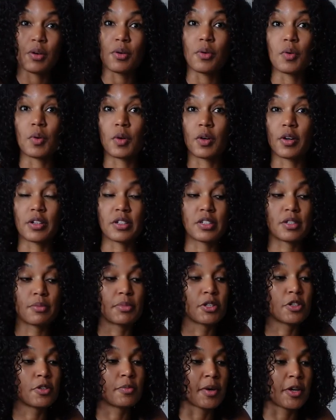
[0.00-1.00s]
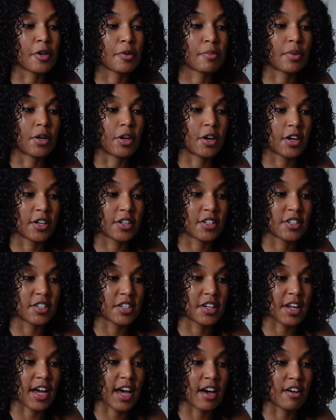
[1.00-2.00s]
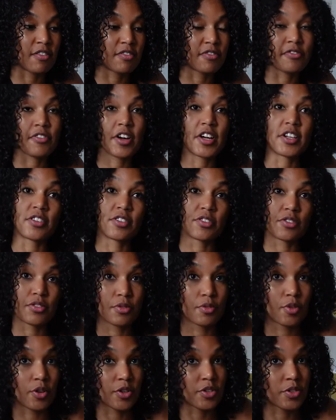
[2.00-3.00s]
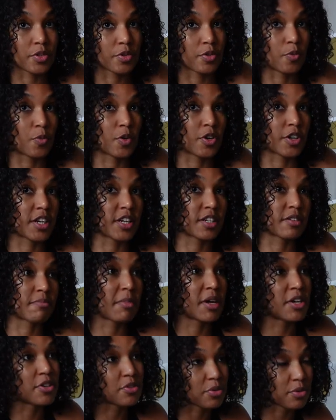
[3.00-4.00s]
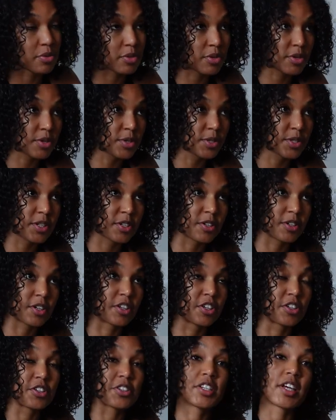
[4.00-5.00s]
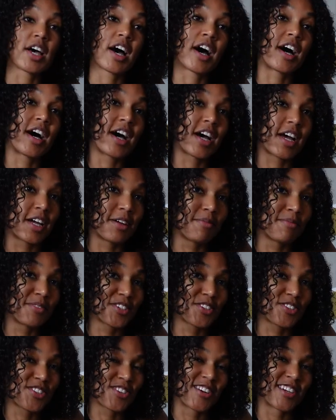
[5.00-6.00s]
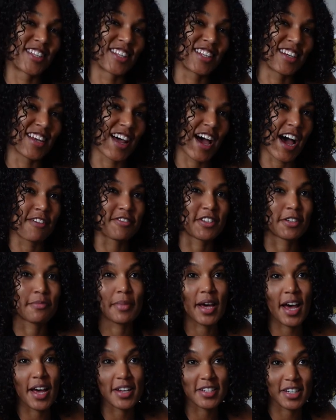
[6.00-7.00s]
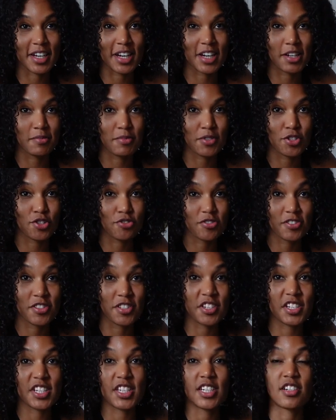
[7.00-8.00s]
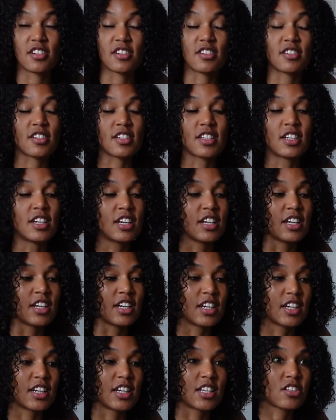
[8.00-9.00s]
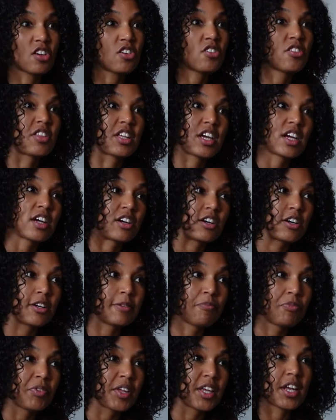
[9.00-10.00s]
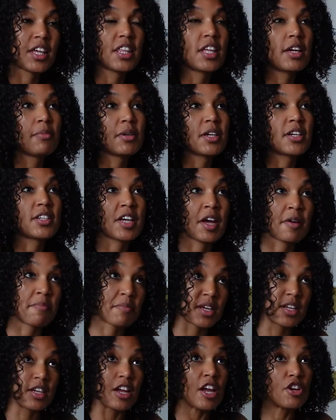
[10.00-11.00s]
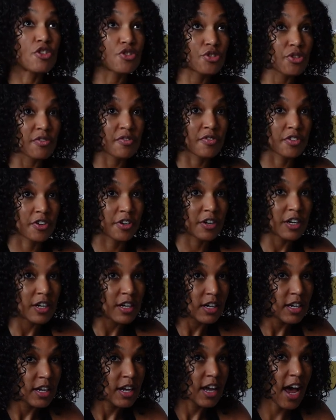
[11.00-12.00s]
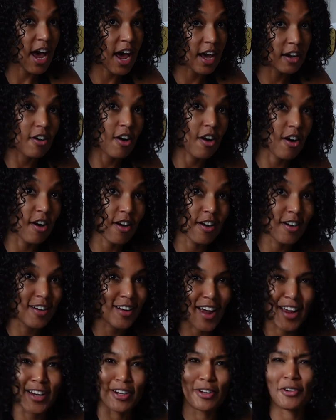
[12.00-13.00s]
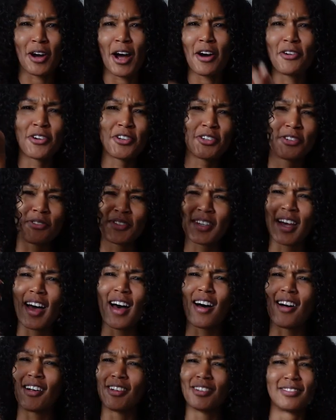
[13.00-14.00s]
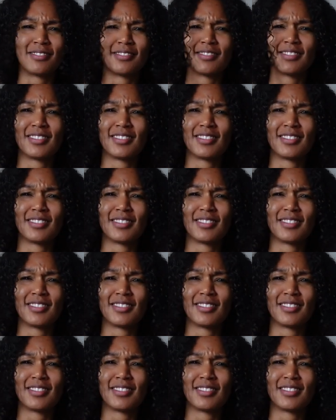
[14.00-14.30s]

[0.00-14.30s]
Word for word: or to build better bonds and have friends who also work as mentors. There are good times during the laughs and bad times during the tears. It's all there. And I think because I'm an introvert at heart, I know, how could you tell?